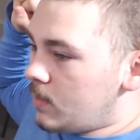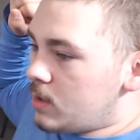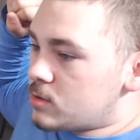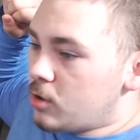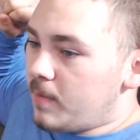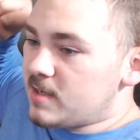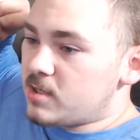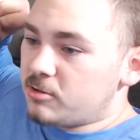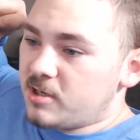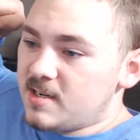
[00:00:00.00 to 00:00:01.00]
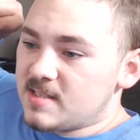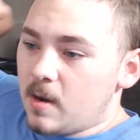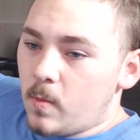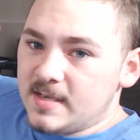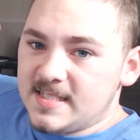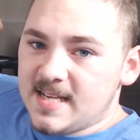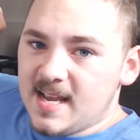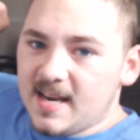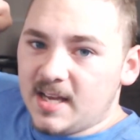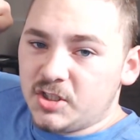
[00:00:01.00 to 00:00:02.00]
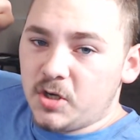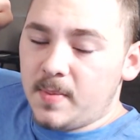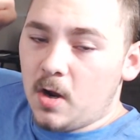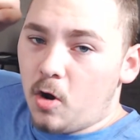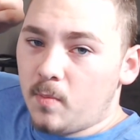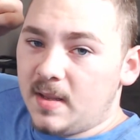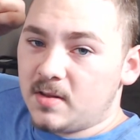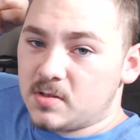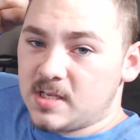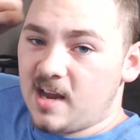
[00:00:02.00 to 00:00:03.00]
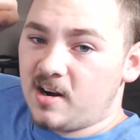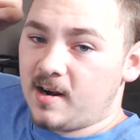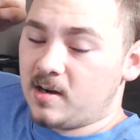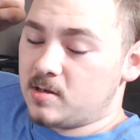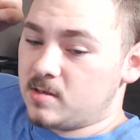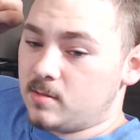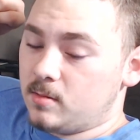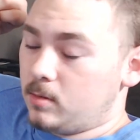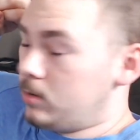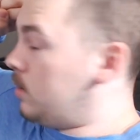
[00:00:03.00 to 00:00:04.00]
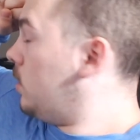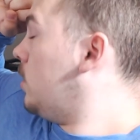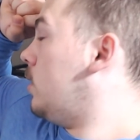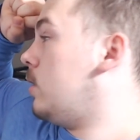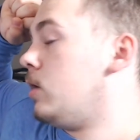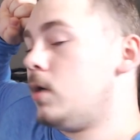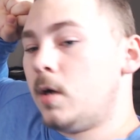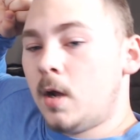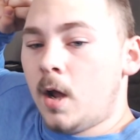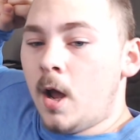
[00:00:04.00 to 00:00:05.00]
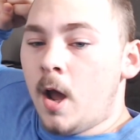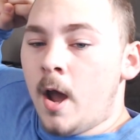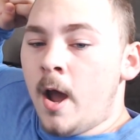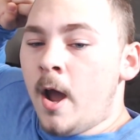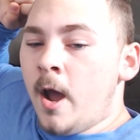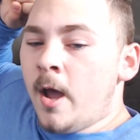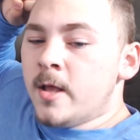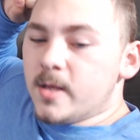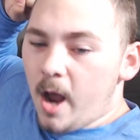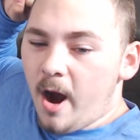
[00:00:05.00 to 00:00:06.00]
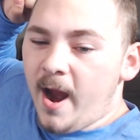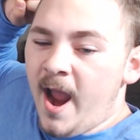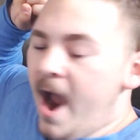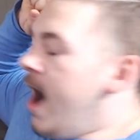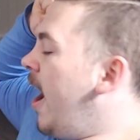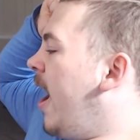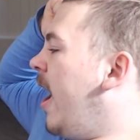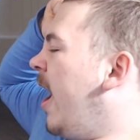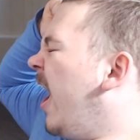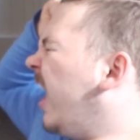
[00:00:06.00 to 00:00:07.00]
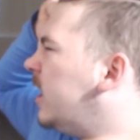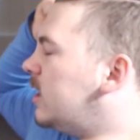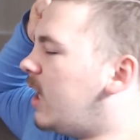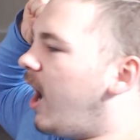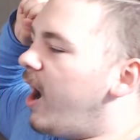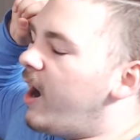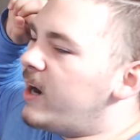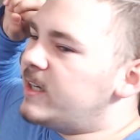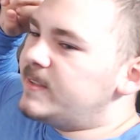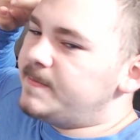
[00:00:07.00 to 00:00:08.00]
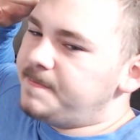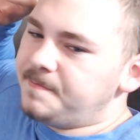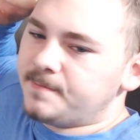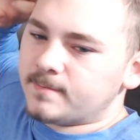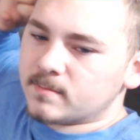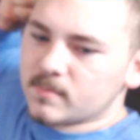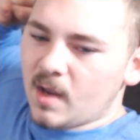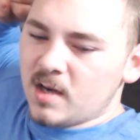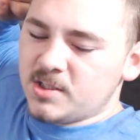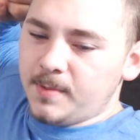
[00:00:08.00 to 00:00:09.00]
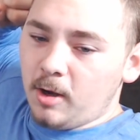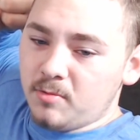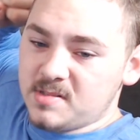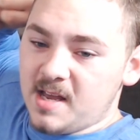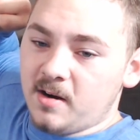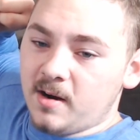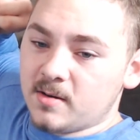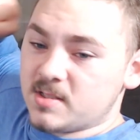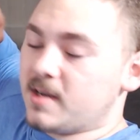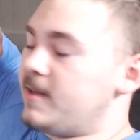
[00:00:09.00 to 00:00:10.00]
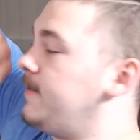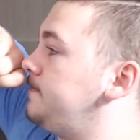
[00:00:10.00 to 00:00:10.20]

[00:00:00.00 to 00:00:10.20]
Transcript: So my surgery is on Wednesday, and I should be home either Saturday or. Sorry. I should be home Saturday or Sunday.